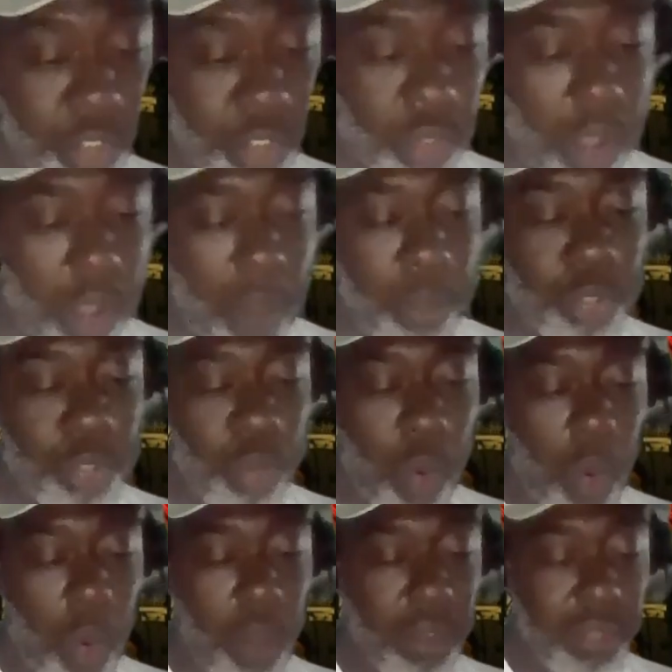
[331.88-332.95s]
So almost
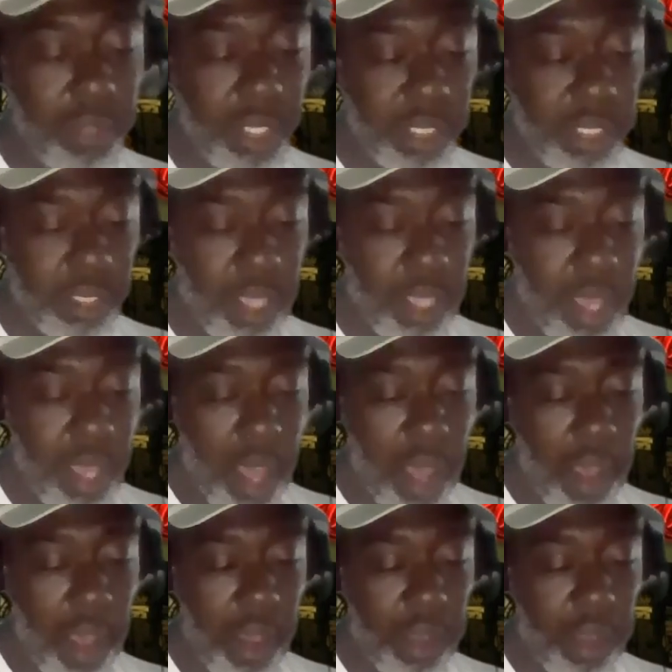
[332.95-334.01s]
all of these
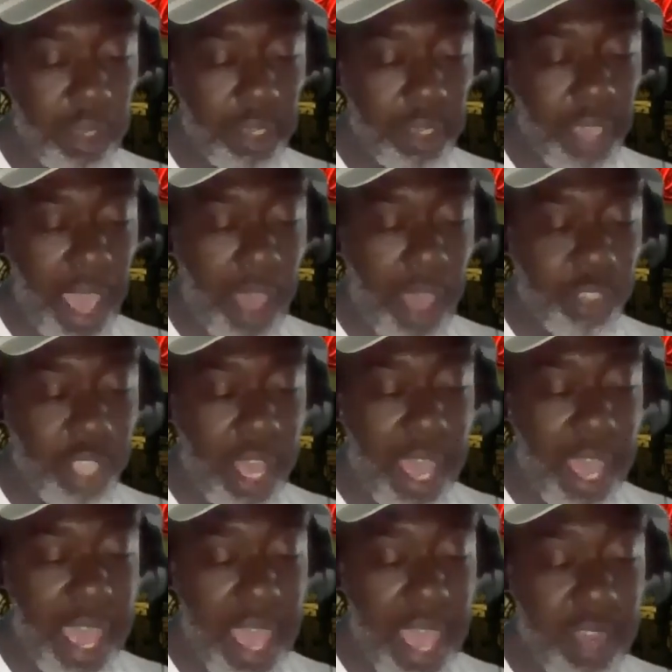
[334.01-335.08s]
gals
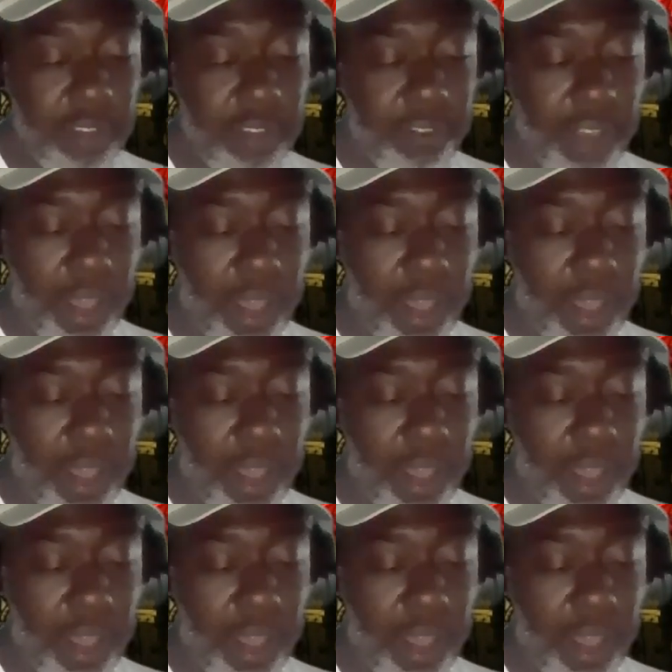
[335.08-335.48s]
ahead of